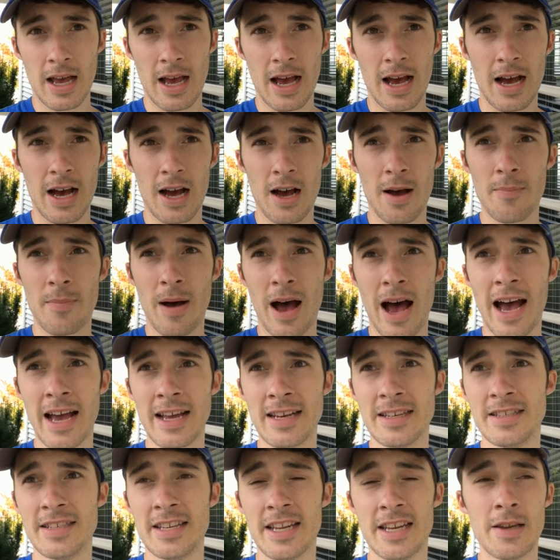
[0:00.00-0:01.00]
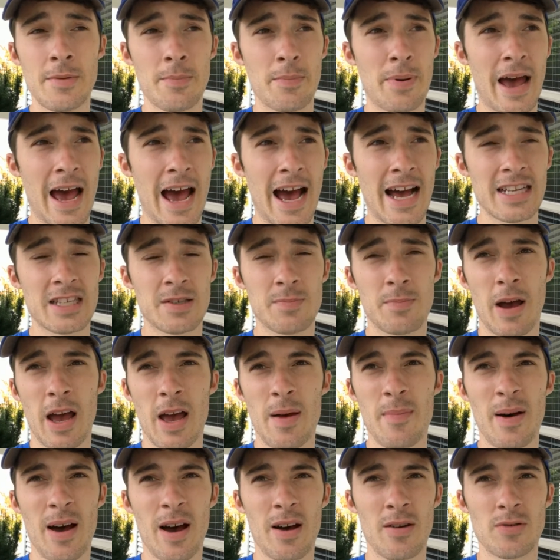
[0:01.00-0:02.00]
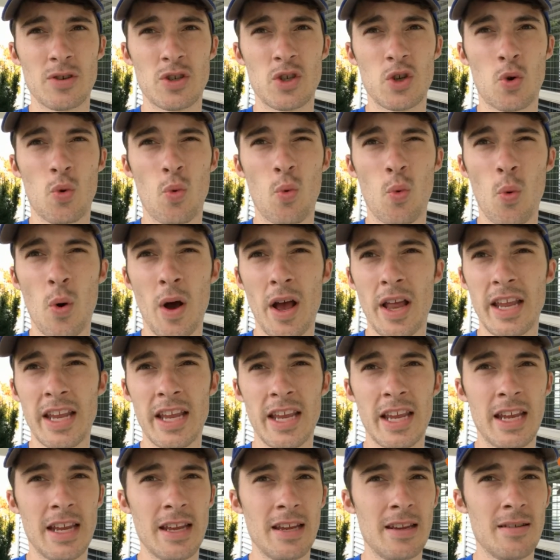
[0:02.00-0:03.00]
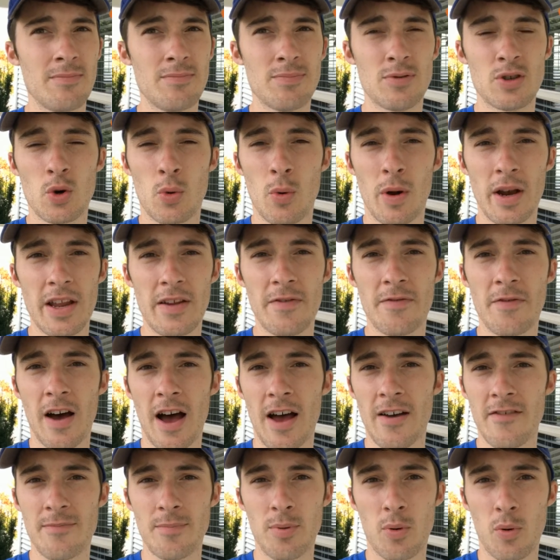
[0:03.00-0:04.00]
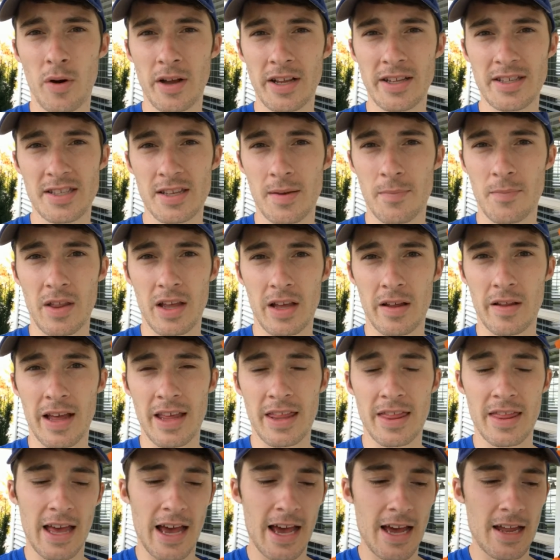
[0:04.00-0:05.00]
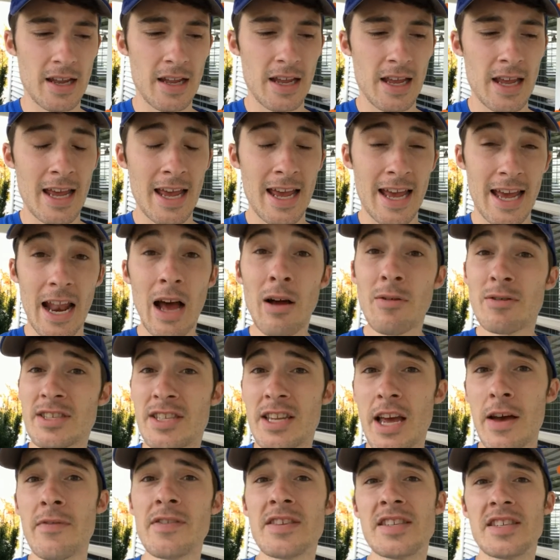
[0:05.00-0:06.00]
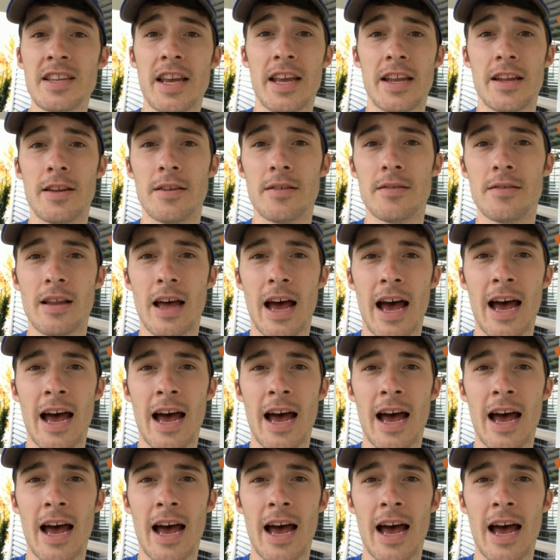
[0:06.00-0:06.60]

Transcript: I didn't pass by about 25 points, something like that. And I was devastated.